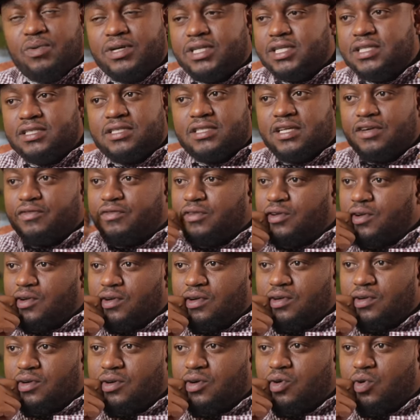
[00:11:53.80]
We didn't stay for
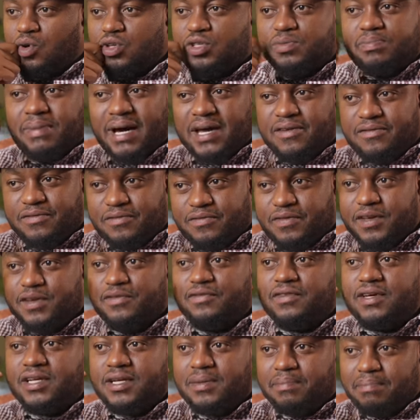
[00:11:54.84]
long. Because my
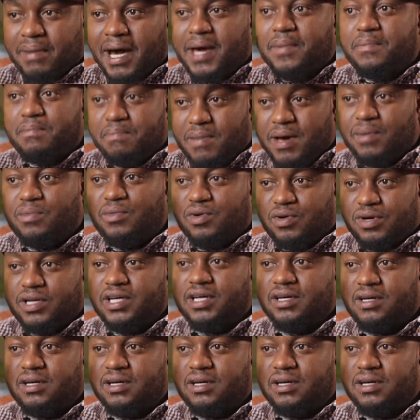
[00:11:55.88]
memory,